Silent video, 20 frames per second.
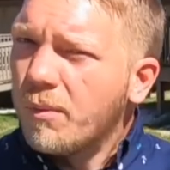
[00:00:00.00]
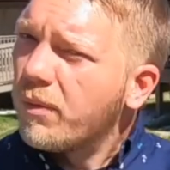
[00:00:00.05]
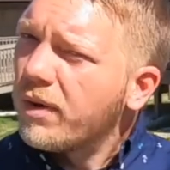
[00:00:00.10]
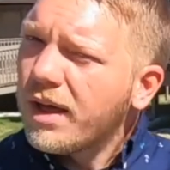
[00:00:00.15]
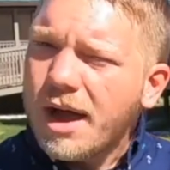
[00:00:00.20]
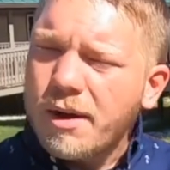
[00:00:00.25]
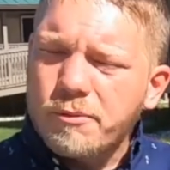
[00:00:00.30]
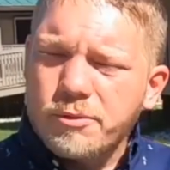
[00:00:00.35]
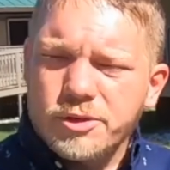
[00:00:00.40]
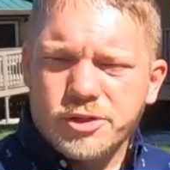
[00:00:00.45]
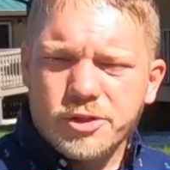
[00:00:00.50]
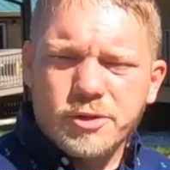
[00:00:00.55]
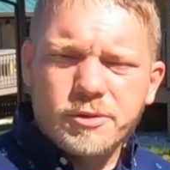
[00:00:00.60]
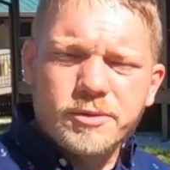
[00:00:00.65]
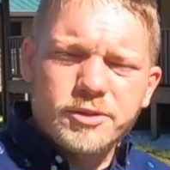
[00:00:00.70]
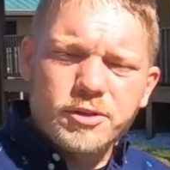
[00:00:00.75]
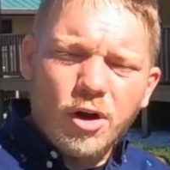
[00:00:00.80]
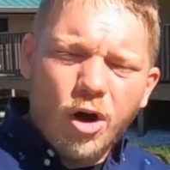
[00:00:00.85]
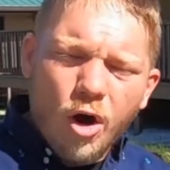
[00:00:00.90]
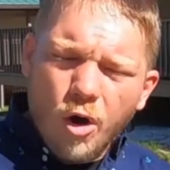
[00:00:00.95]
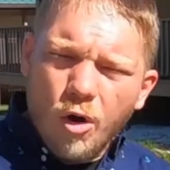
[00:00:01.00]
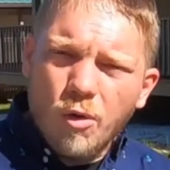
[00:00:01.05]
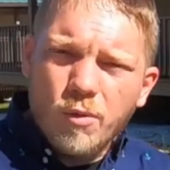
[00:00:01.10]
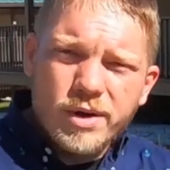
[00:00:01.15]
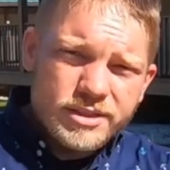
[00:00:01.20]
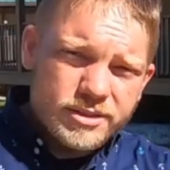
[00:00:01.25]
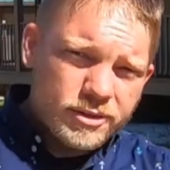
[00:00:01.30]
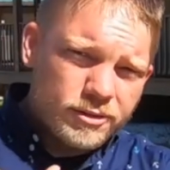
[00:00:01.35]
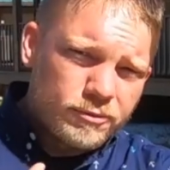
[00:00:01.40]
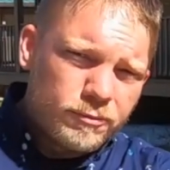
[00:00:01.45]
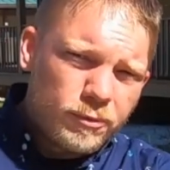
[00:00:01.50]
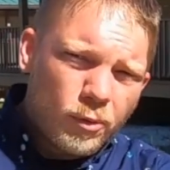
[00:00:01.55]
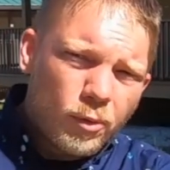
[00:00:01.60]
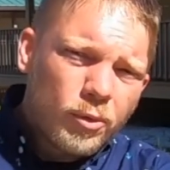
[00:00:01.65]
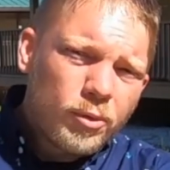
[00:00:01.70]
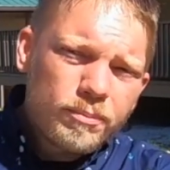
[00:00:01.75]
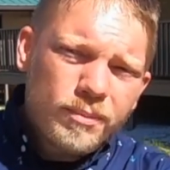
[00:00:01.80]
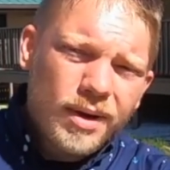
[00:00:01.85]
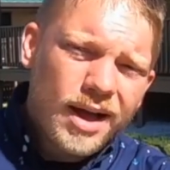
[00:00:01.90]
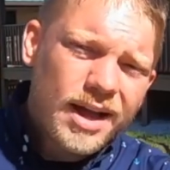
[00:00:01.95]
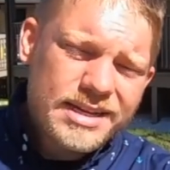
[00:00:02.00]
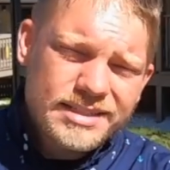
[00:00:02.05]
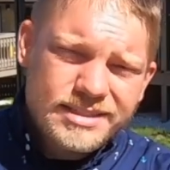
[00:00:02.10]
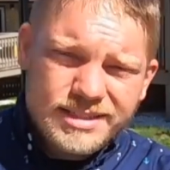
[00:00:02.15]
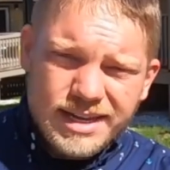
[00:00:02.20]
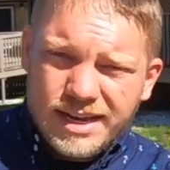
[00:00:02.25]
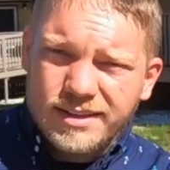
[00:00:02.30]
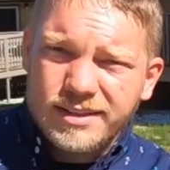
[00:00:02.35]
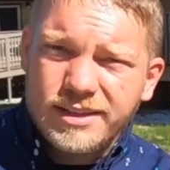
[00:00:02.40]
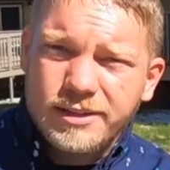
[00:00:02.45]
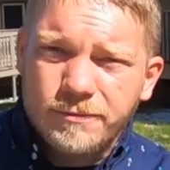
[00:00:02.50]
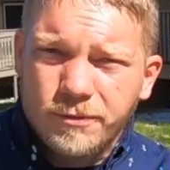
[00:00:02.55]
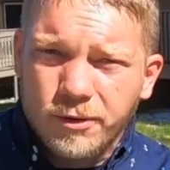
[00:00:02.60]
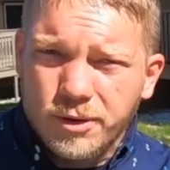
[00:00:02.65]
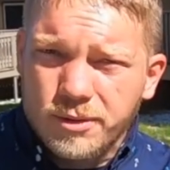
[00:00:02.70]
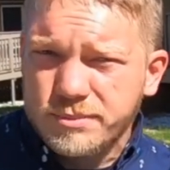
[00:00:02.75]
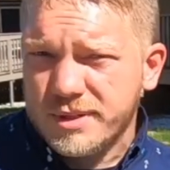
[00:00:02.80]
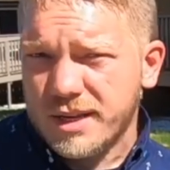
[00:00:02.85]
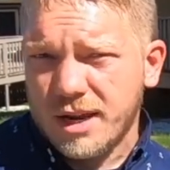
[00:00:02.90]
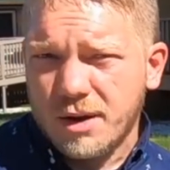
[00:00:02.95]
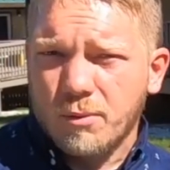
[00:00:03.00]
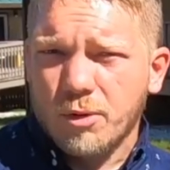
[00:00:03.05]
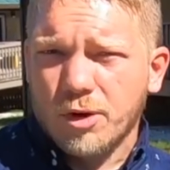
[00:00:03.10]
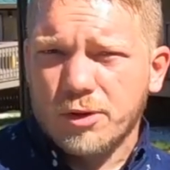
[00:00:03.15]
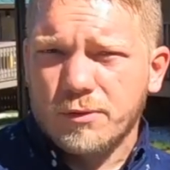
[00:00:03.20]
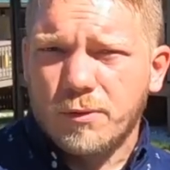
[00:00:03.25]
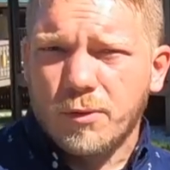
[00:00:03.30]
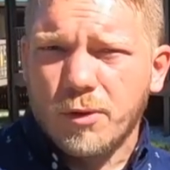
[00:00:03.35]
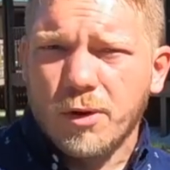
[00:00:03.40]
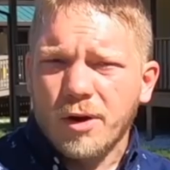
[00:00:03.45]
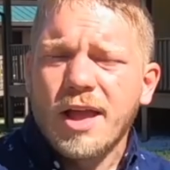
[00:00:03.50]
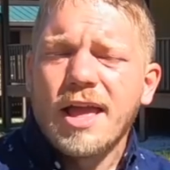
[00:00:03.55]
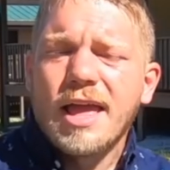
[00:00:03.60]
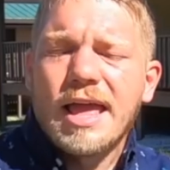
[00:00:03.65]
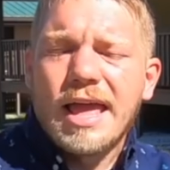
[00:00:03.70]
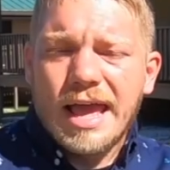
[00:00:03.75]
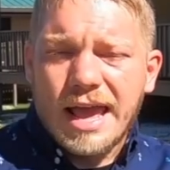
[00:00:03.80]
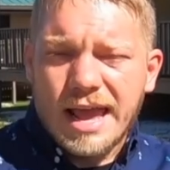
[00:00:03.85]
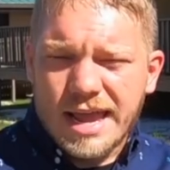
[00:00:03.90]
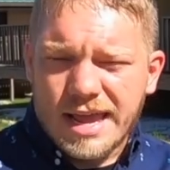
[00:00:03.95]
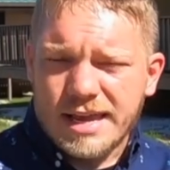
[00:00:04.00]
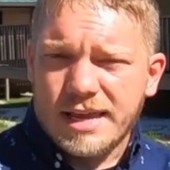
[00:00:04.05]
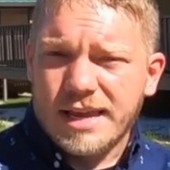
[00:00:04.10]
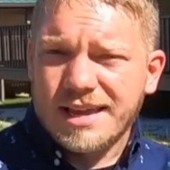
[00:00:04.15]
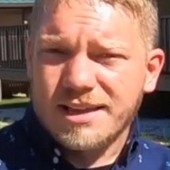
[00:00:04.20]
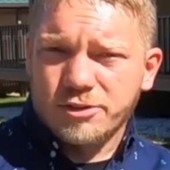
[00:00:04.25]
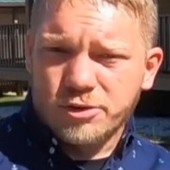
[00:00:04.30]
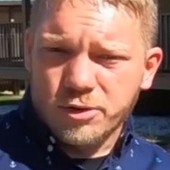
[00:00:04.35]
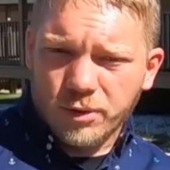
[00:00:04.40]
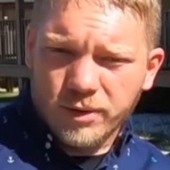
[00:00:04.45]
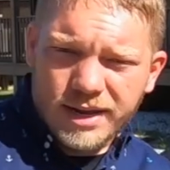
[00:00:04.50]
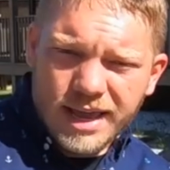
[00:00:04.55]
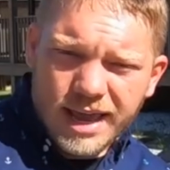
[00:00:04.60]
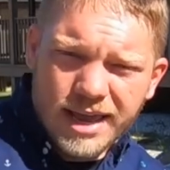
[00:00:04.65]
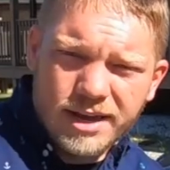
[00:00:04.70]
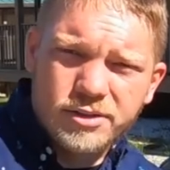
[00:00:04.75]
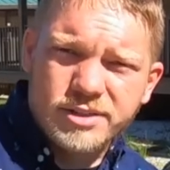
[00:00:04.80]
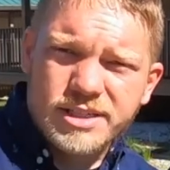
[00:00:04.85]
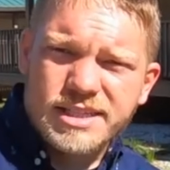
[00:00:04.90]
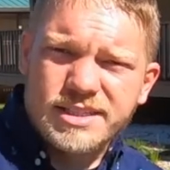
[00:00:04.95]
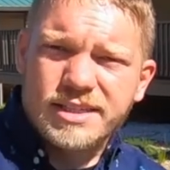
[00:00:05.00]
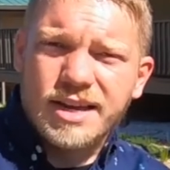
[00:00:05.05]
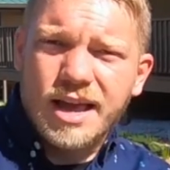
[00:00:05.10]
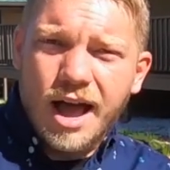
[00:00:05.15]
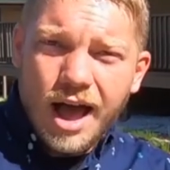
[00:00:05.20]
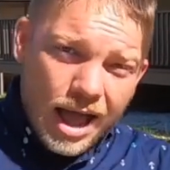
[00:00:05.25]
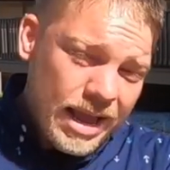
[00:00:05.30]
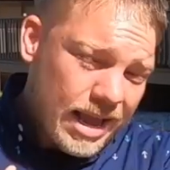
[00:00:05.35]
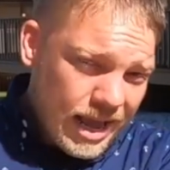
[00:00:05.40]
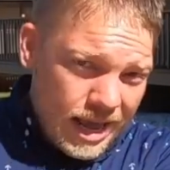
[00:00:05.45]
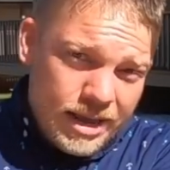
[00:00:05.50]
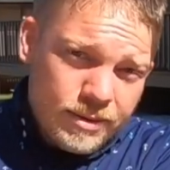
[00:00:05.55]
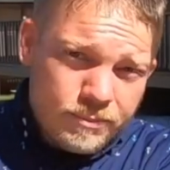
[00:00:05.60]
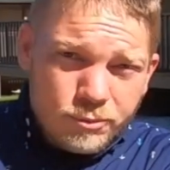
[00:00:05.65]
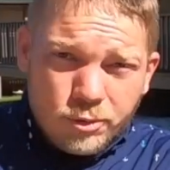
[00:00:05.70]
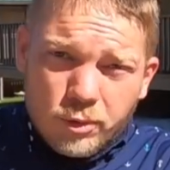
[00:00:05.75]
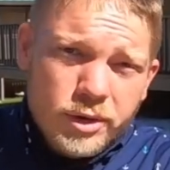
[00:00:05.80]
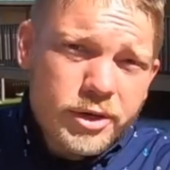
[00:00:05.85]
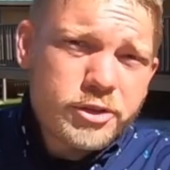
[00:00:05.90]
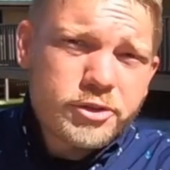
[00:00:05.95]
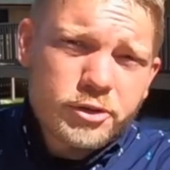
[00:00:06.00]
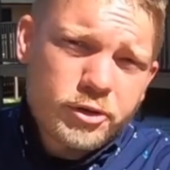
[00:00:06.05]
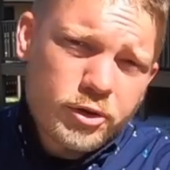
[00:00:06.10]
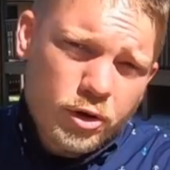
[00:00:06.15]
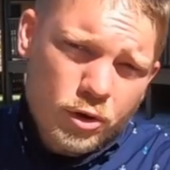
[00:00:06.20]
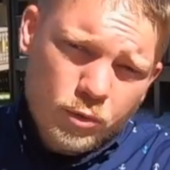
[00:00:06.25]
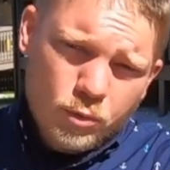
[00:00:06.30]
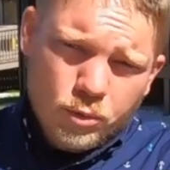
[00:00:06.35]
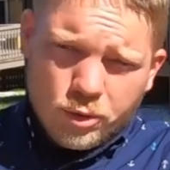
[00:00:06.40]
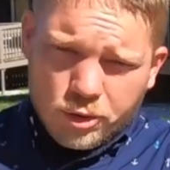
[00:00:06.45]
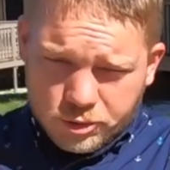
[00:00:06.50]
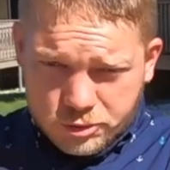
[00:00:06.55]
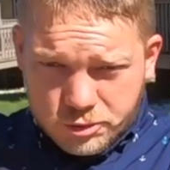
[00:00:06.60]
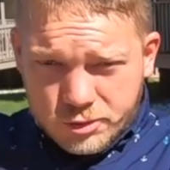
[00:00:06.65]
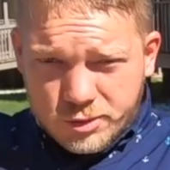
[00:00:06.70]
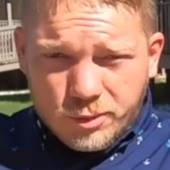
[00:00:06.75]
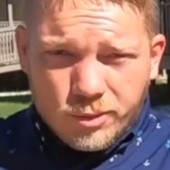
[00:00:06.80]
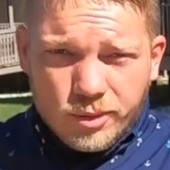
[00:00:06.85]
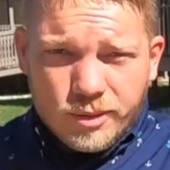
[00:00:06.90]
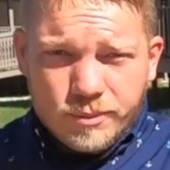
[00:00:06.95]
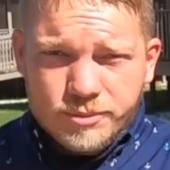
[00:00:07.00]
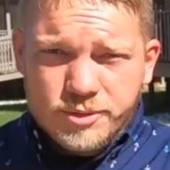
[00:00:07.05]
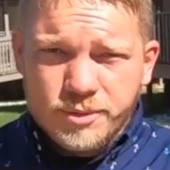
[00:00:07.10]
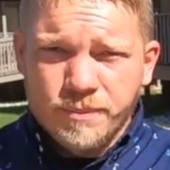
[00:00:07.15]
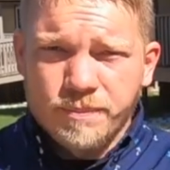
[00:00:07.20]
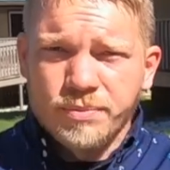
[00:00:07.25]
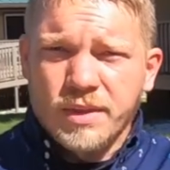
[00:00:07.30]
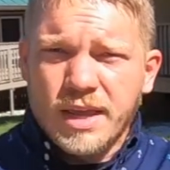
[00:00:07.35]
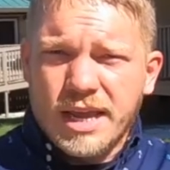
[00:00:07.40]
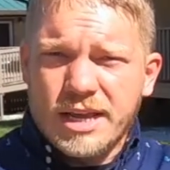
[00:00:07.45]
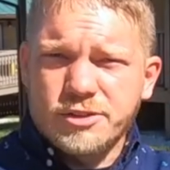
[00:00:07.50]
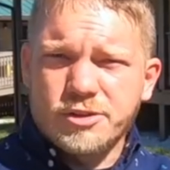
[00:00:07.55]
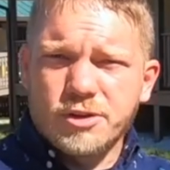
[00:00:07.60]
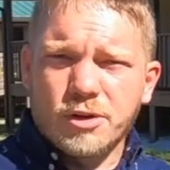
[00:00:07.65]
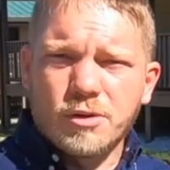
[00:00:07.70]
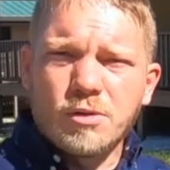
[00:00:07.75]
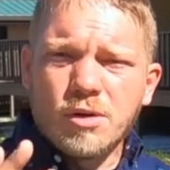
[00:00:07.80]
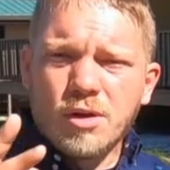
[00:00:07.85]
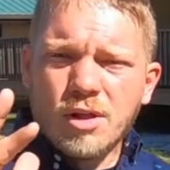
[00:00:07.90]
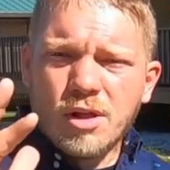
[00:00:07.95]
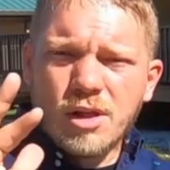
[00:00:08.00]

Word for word: What I would do is always inform my daily firms that I worked for, hey, during hail season, I am going to go work storms. And so